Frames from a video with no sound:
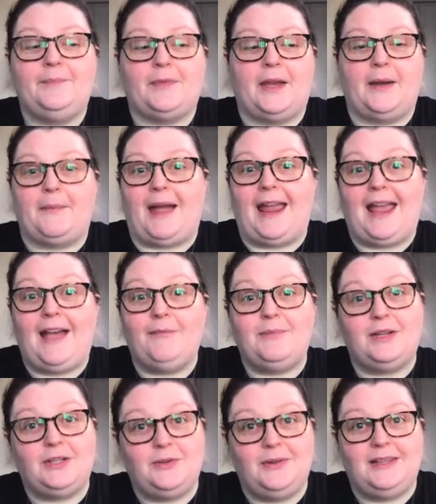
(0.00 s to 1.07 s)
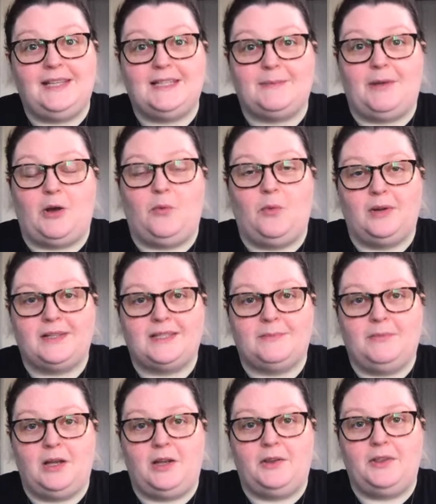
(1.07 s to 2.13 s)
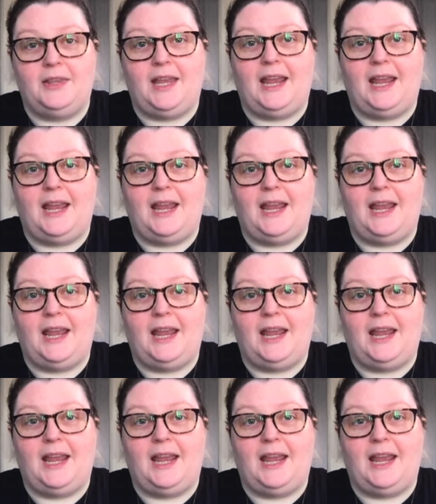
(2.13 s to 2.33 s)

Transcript: um, I have been doing these about once a month,